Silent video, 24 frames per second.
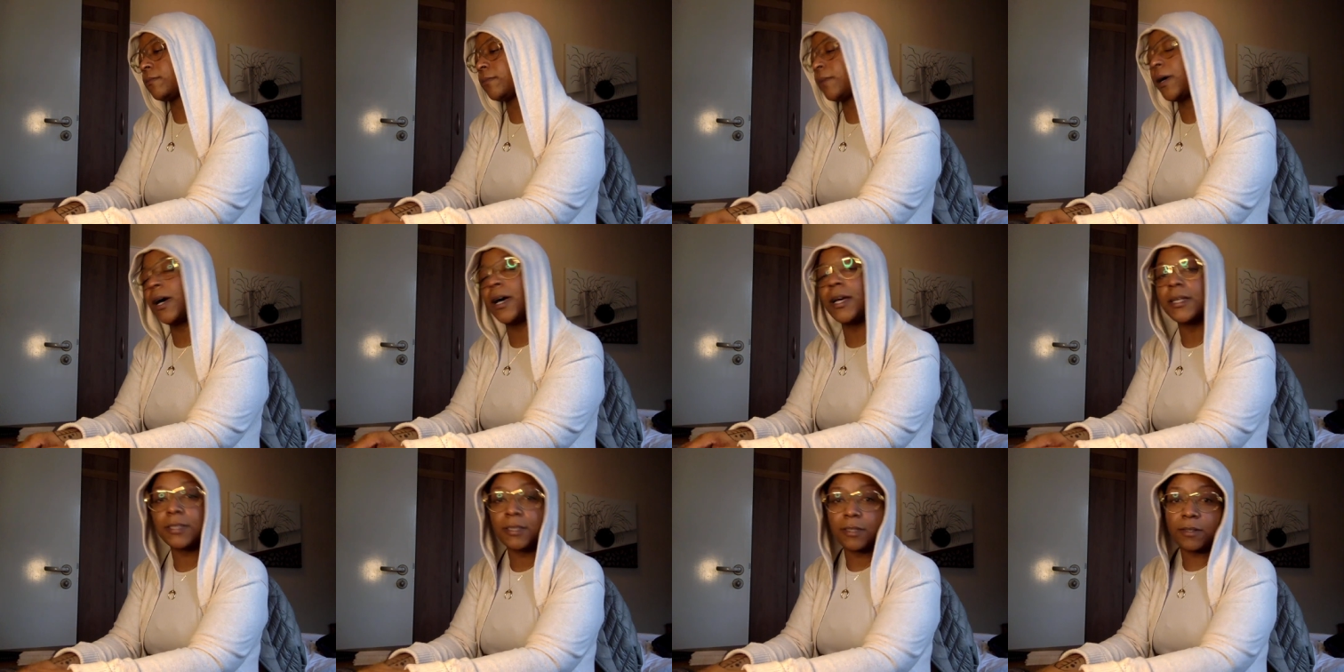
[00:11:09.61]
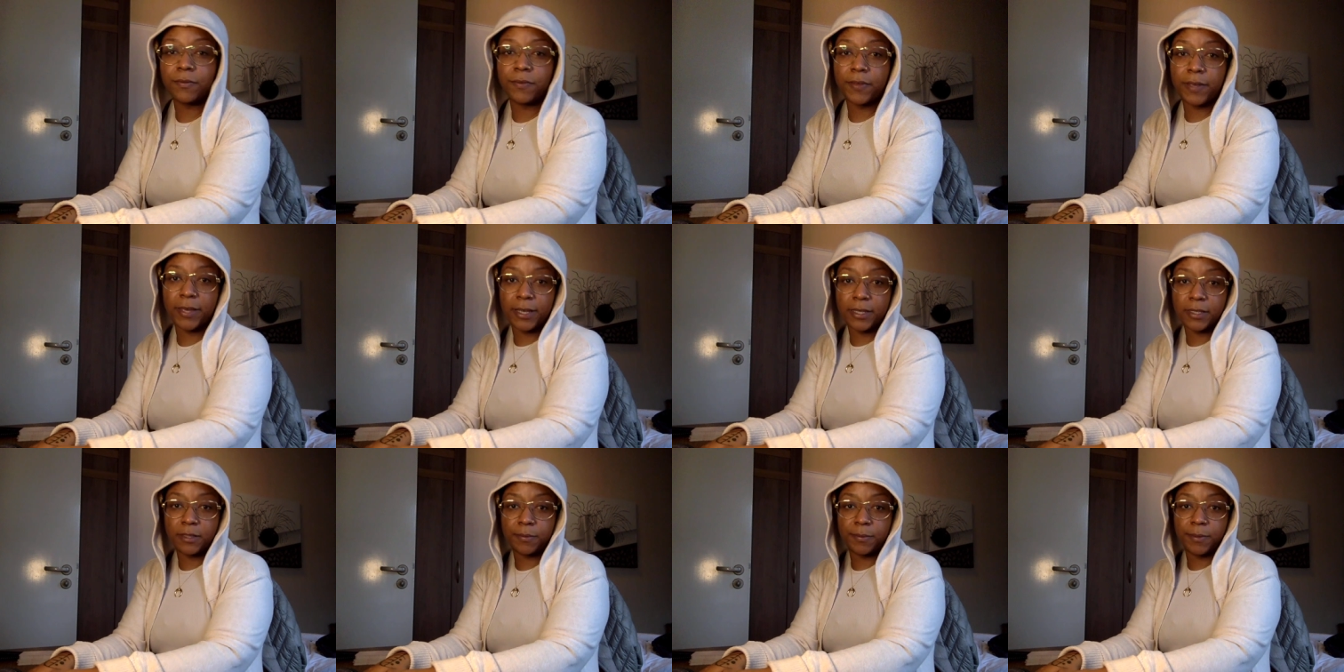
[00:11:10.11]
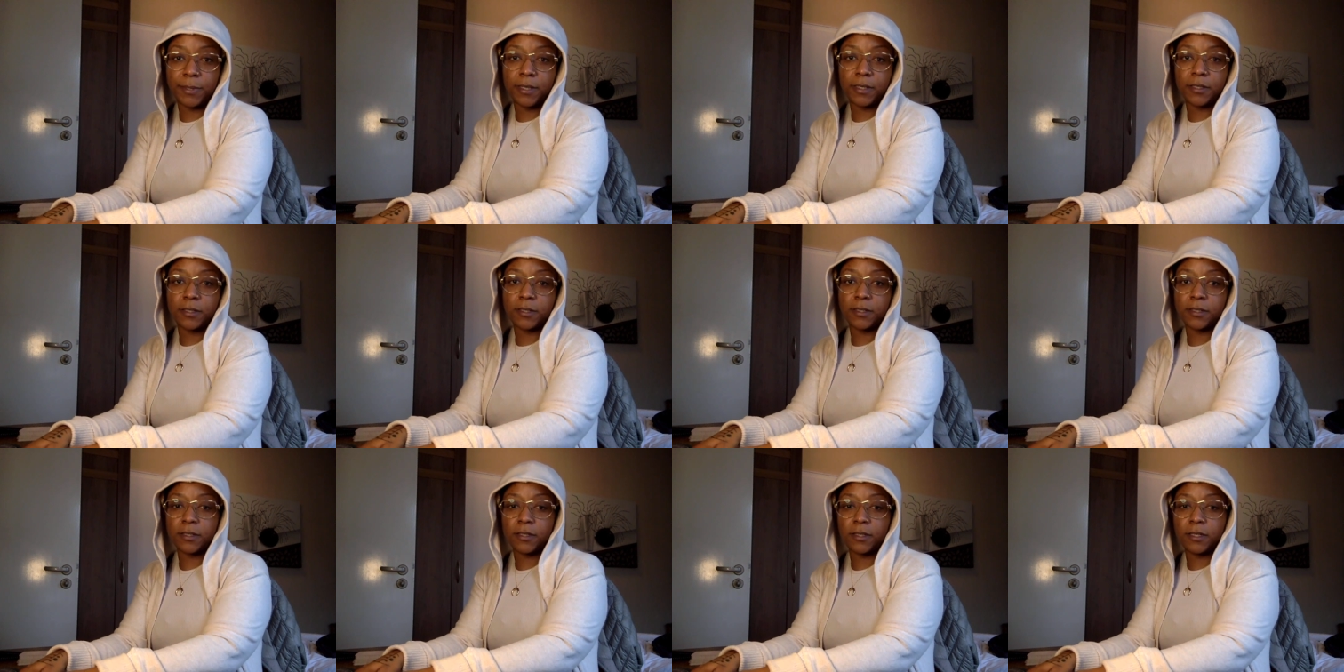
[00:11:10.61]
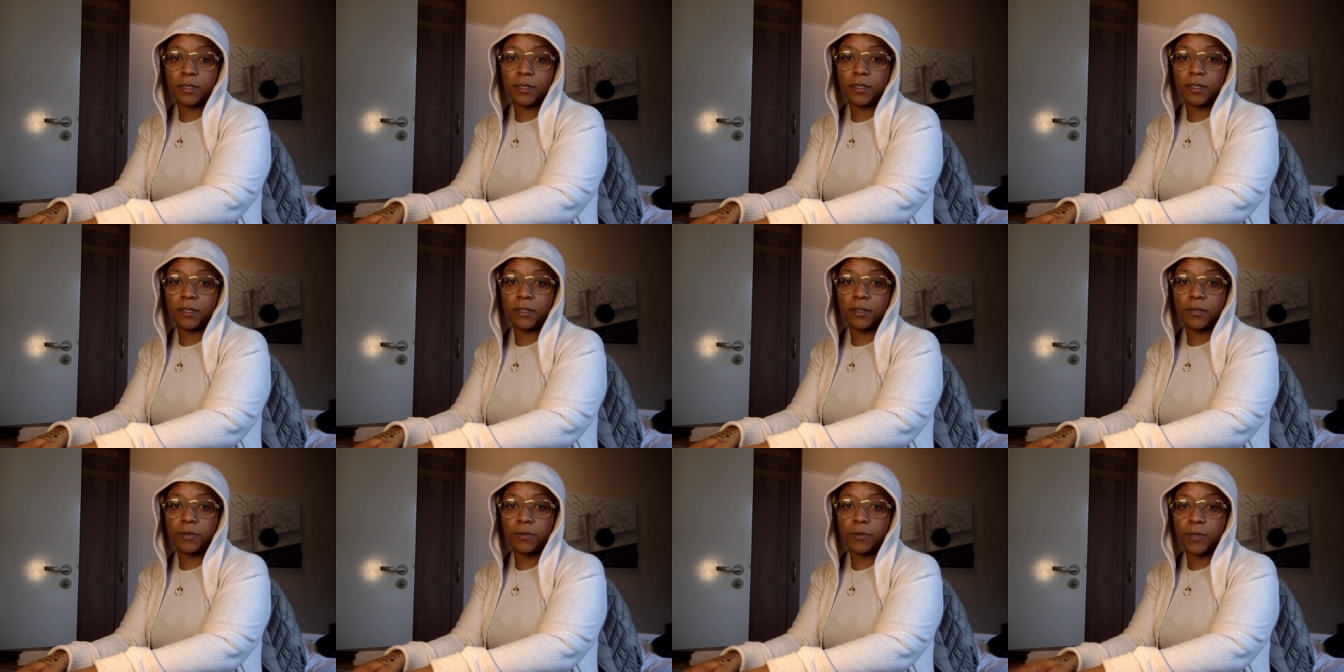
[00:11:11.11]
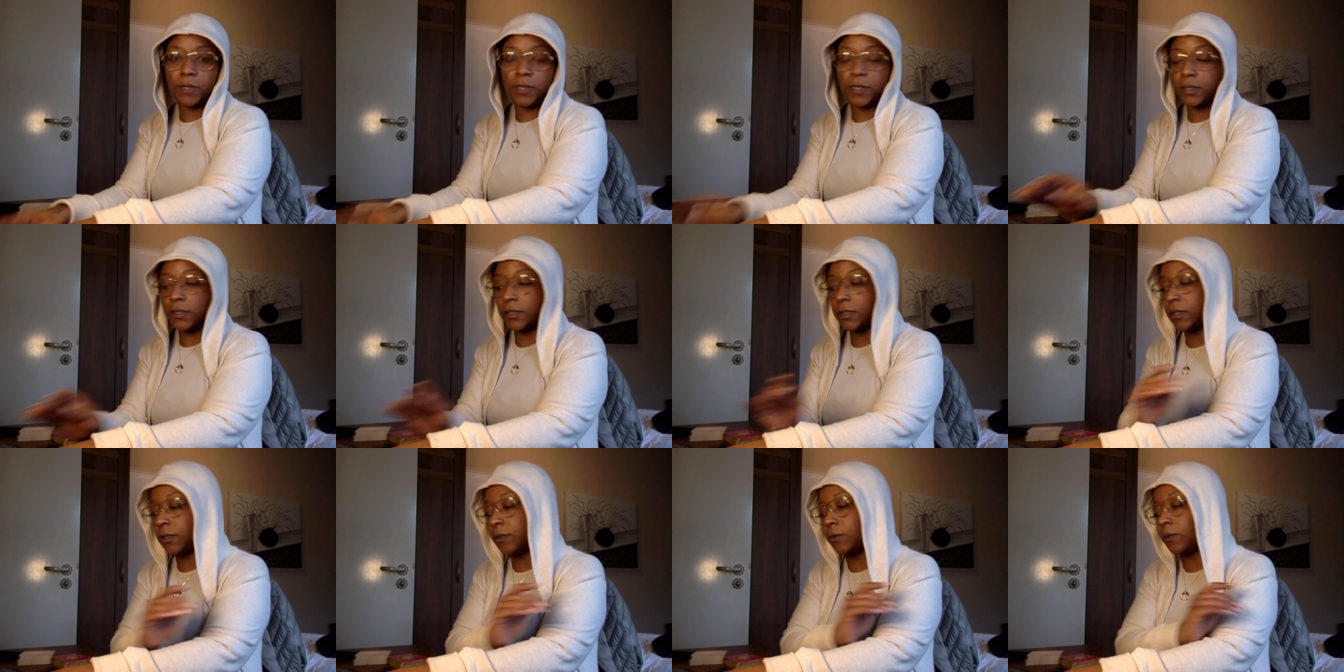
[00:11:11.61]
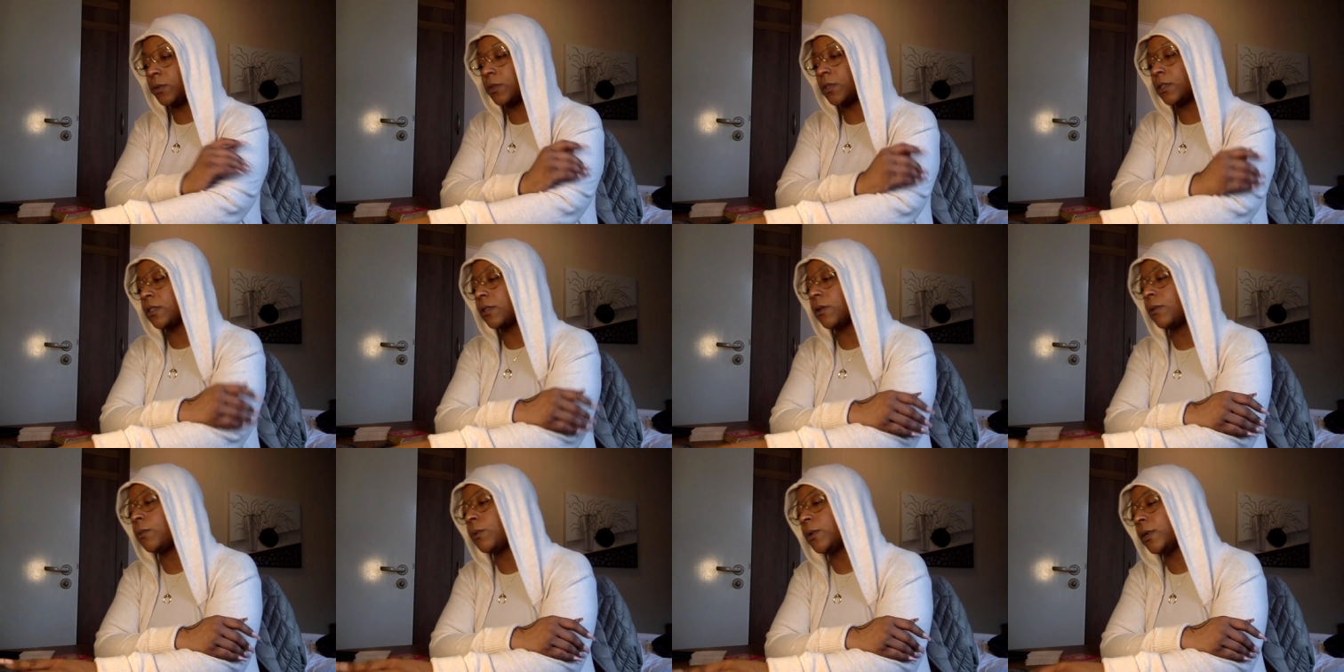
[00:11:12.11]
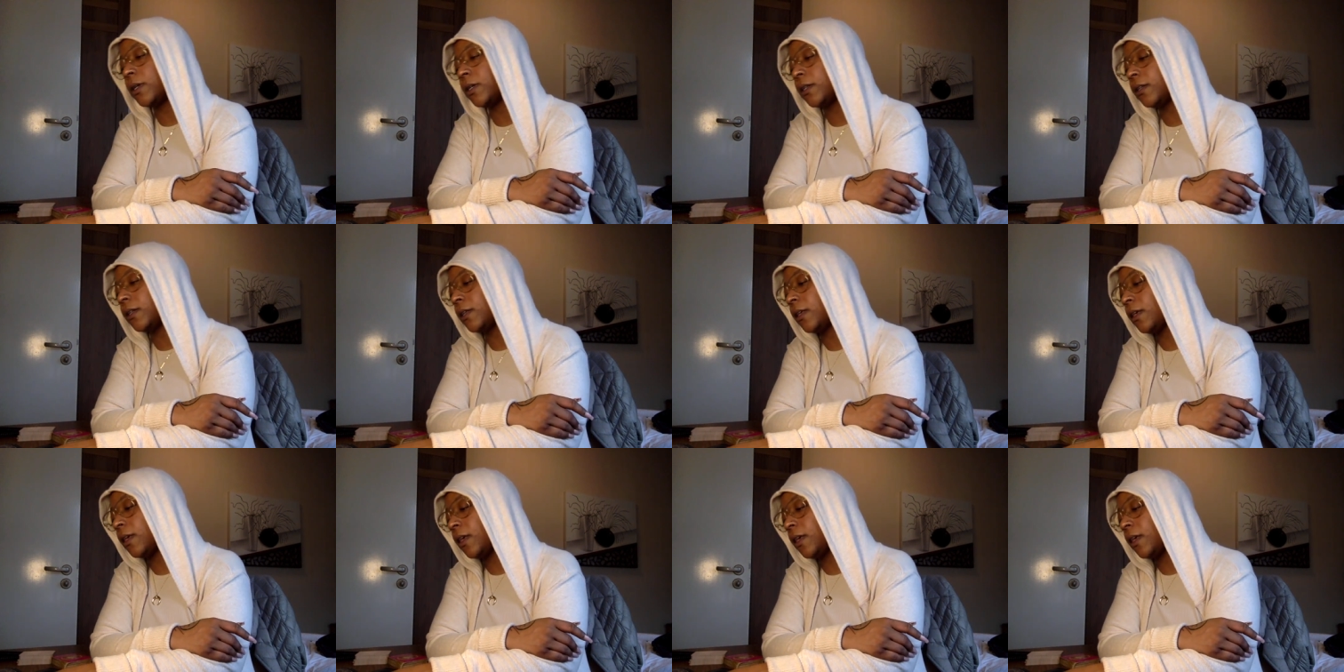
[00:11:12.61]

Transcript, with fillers: positive aspects in a relationship with someone